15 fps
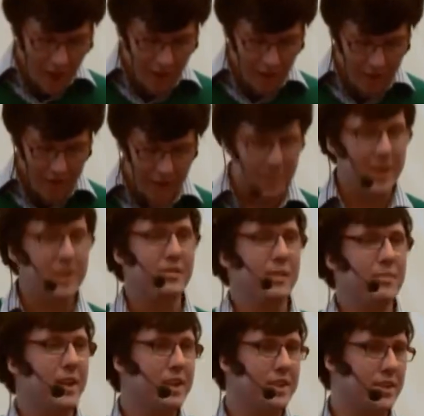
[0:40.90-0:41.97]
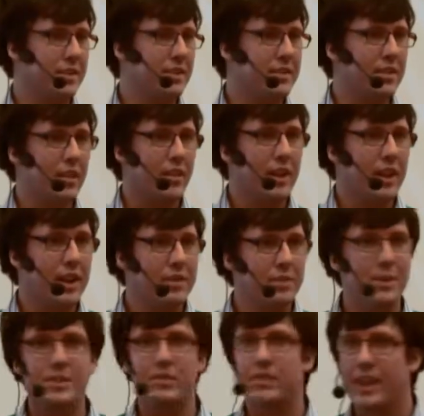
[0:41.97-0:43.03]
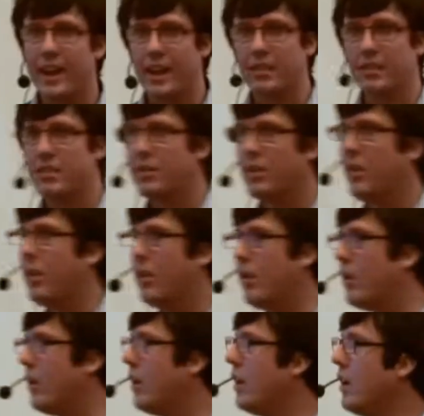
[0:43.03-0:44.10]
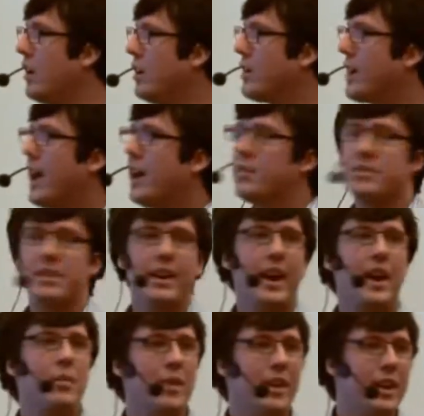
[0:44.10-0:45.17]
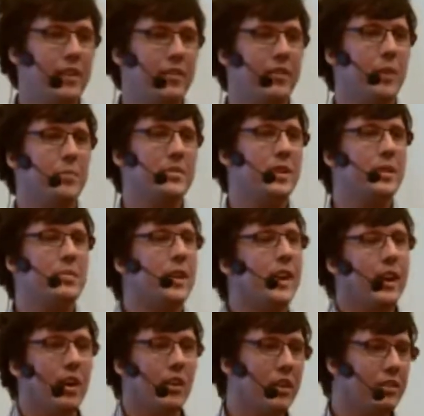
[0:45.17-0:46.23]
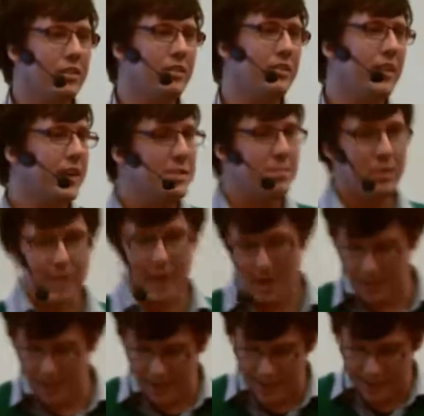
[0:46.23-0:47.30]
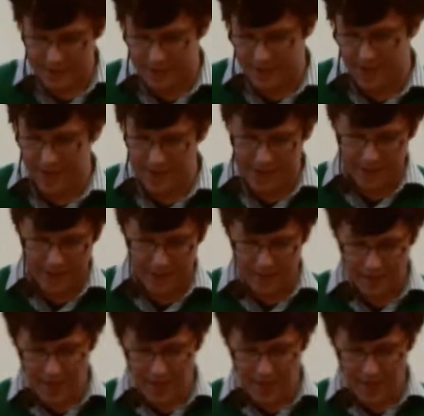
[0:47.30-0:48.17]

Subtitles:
If you're measuring mentions on a Twitter account, or you're counting how many thumbs up you get on Facebook, how many likes you're collecting,